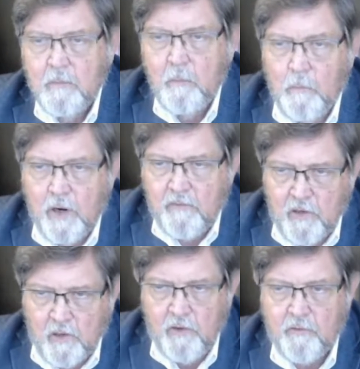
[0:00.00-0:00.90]
but if
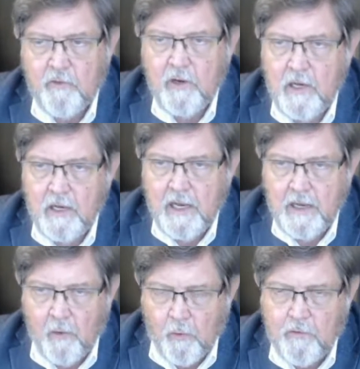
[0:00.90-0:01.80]
you listen and
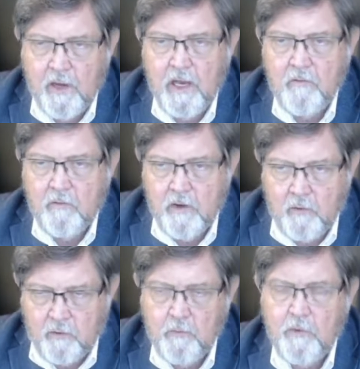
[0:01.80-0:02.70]
you're attentive and you
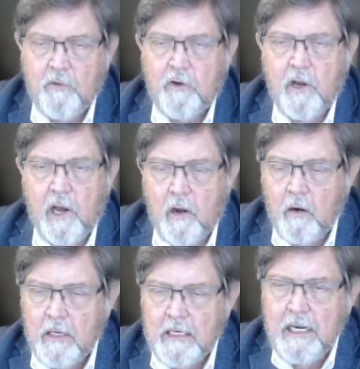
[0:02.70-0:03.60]
show that you
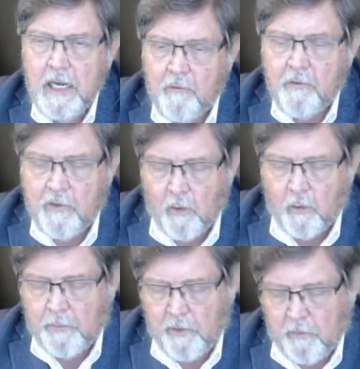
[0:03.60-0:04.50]
care, it's
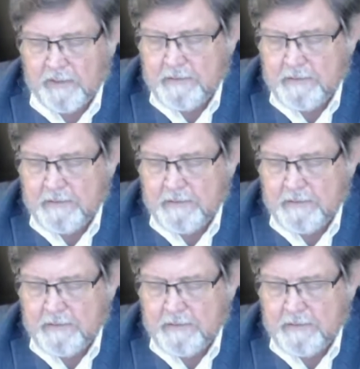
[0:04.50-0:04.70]
therapeutic.